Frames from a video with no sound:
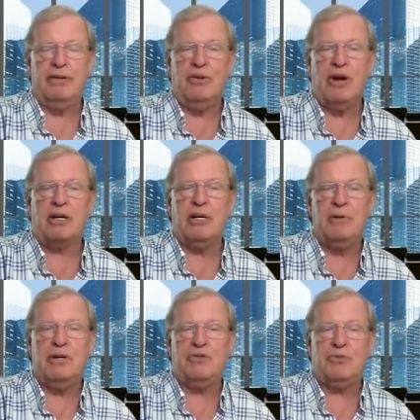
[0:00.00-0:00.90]
You're not going to
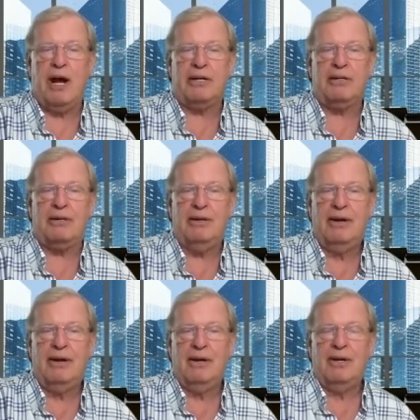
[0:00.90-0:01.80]
be distracted.
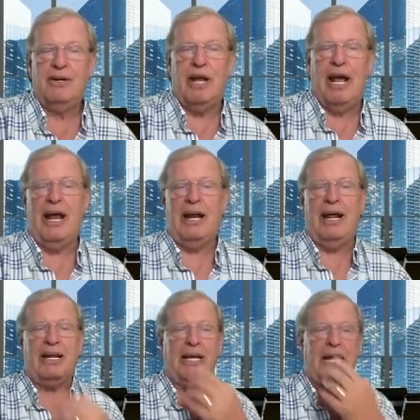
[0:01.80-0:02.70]
Now, and,
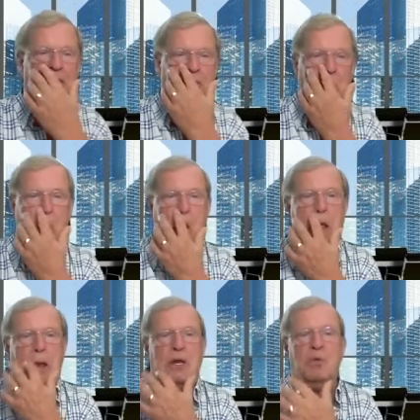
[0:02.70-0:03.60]
and again, so
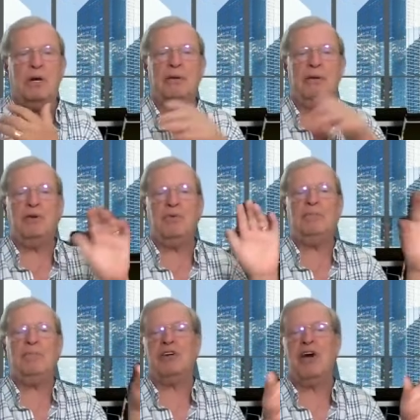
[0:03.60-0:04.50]
you wouldn't you
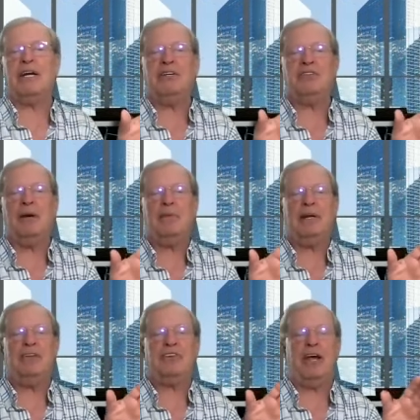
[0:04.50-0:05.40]
wouldn't be talking to
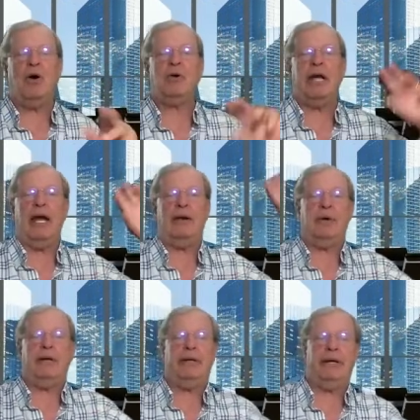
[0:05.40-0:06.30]
somebody and say, okay,
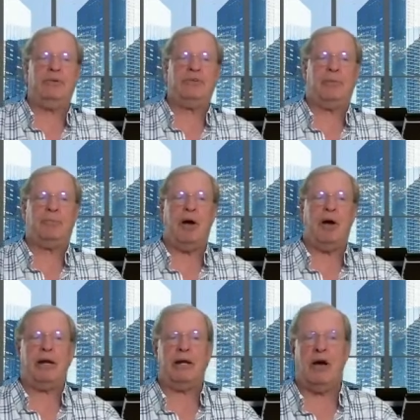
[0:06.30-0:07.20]
well, here's the
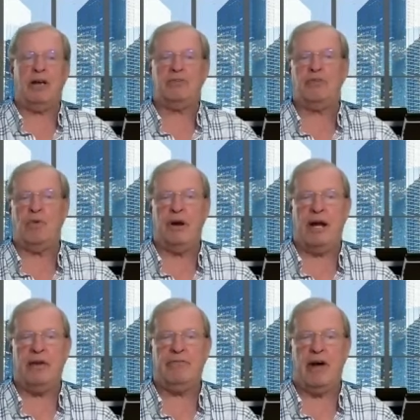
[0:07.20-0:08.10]
product. It costs
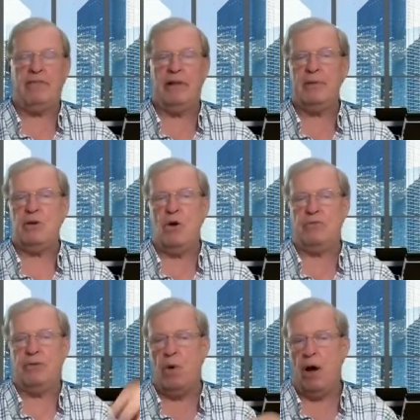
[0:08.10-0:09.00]
4.95. Let me know
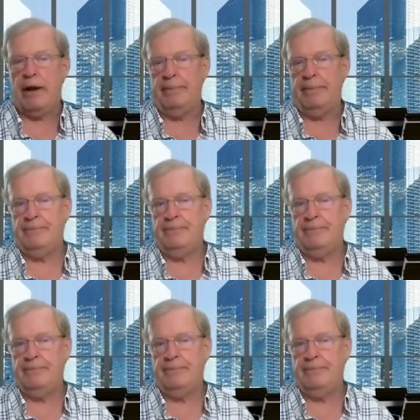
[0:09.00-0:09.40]
if you want it.